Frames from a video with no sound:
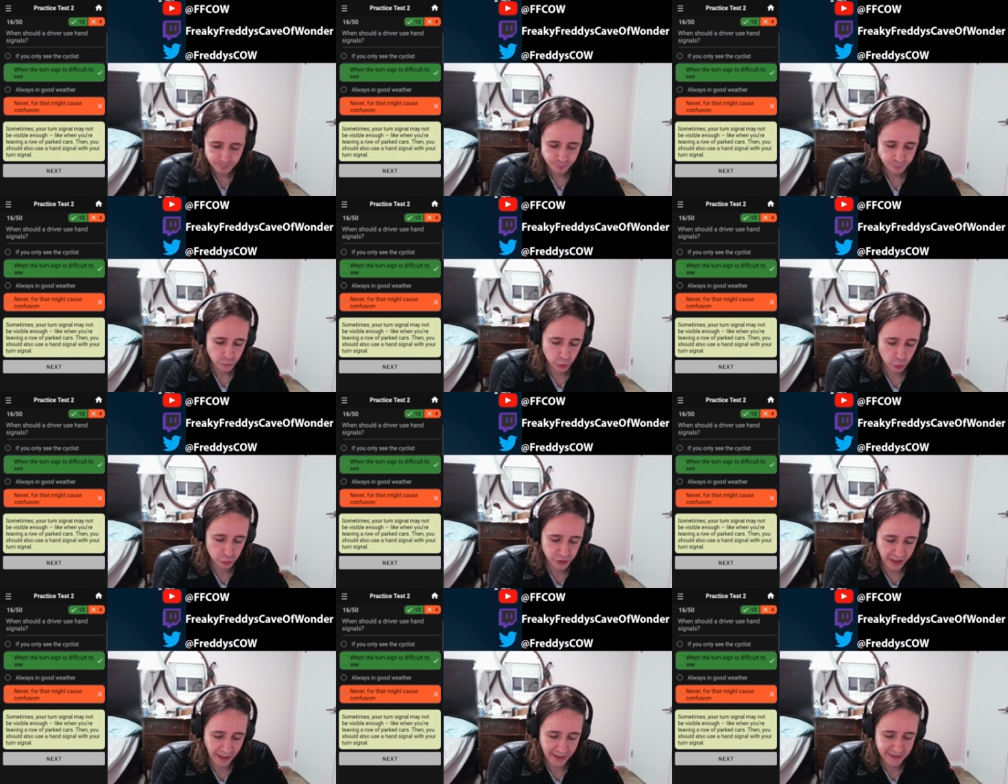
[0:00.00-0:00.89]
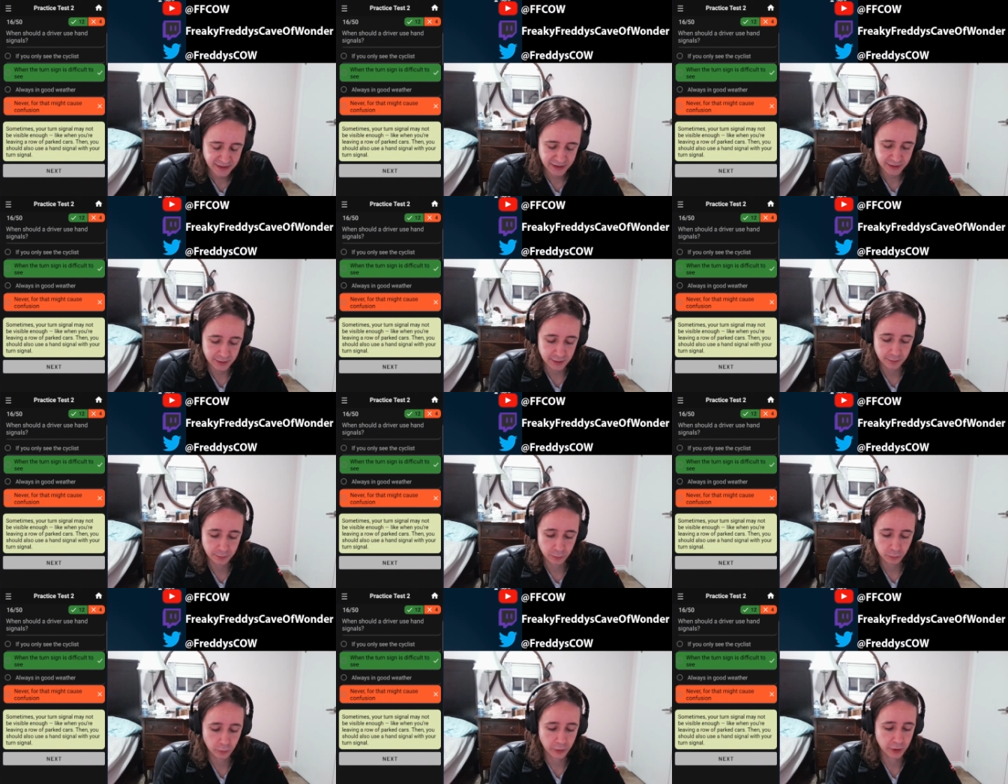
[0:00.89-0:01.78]
use a hand signal
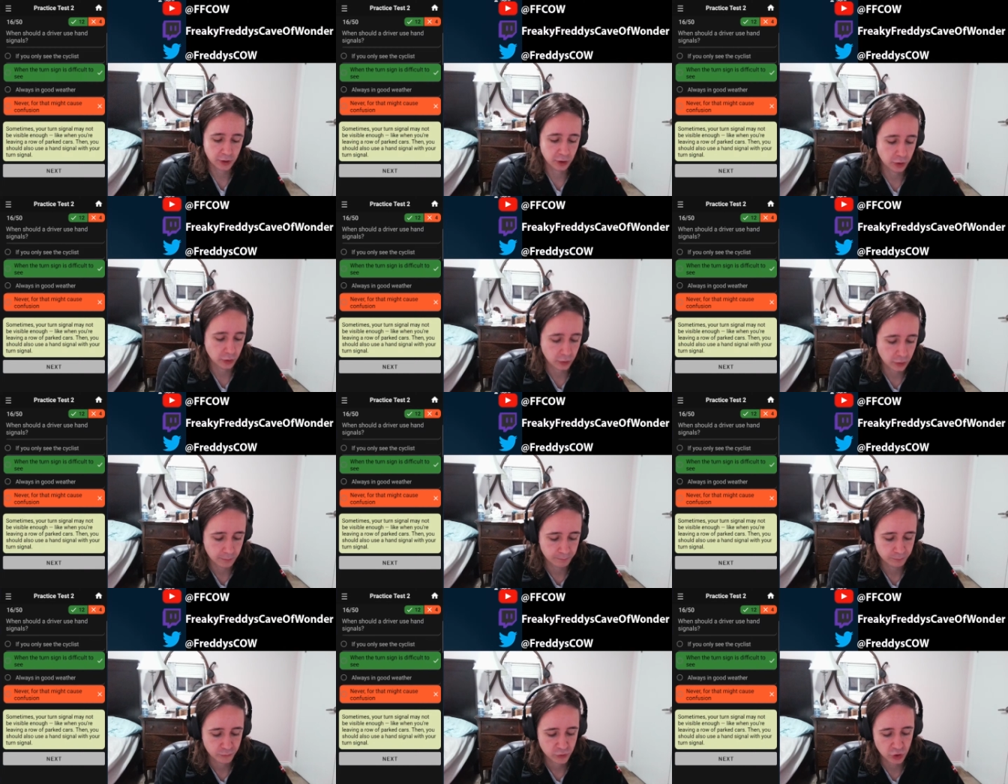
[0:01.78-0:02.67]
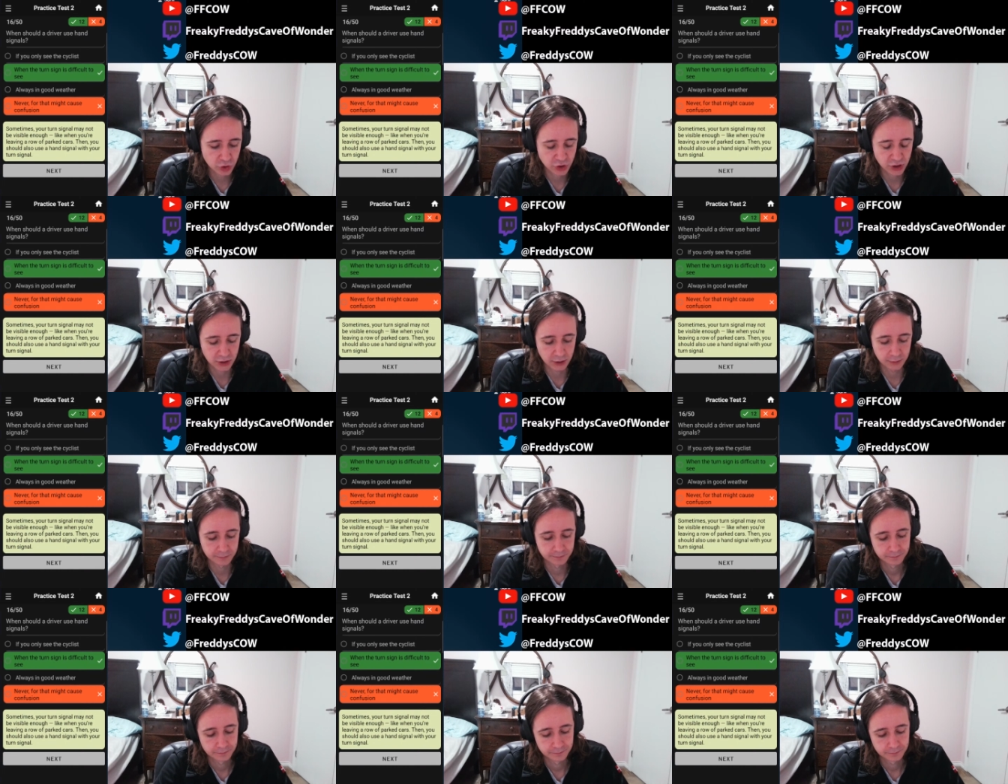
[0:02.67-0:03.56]
with your turn signal.
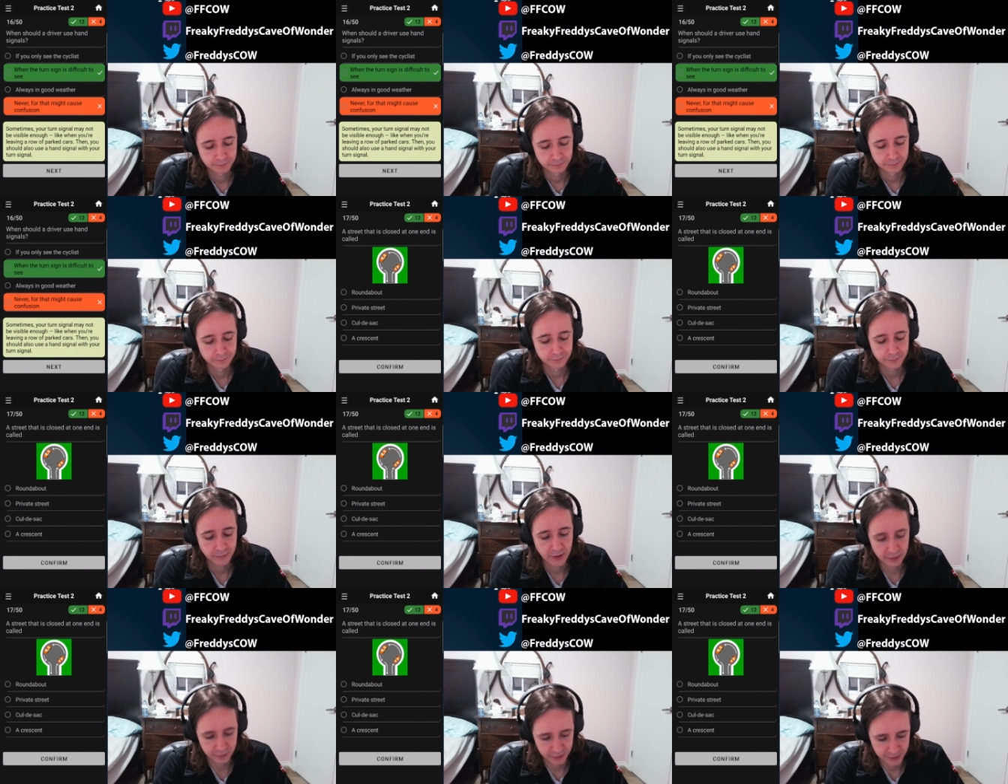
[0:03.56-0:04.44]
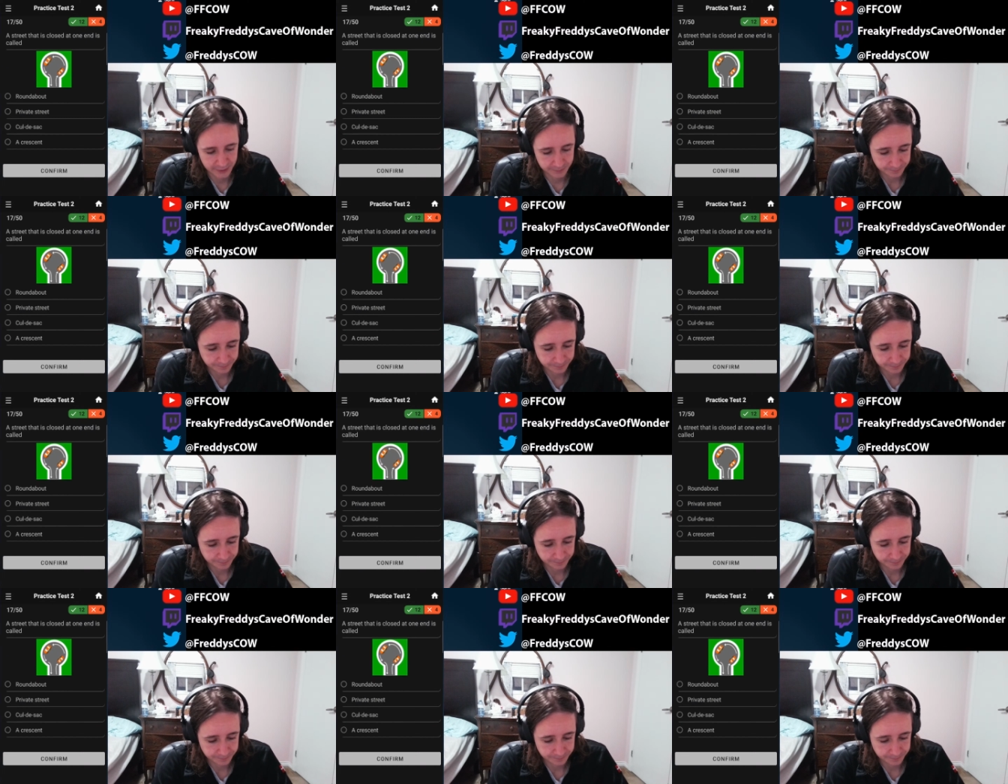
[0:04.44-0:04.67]
Interesting.